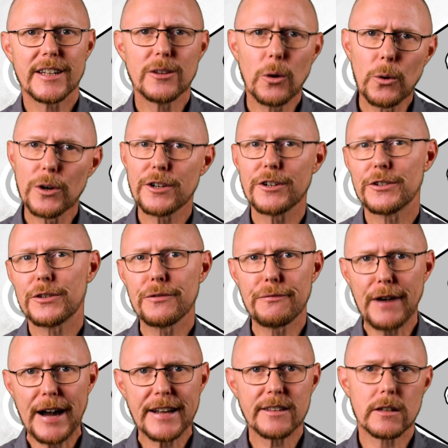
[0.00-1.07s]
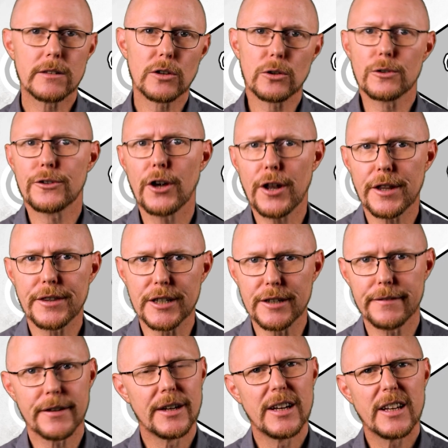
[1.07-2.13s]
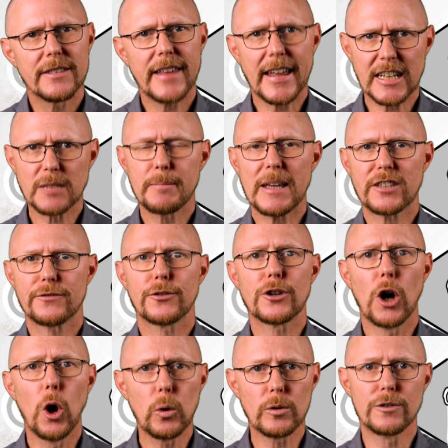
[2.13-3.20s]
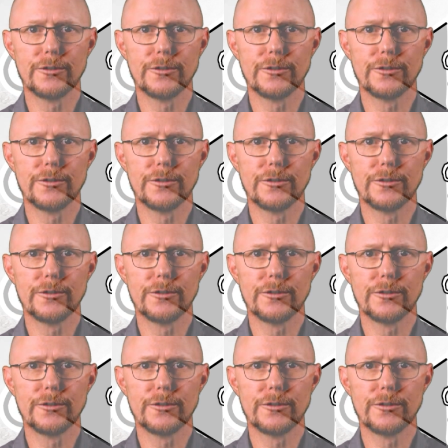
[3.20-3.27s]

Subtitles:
in order to find the alternative that is best for the whole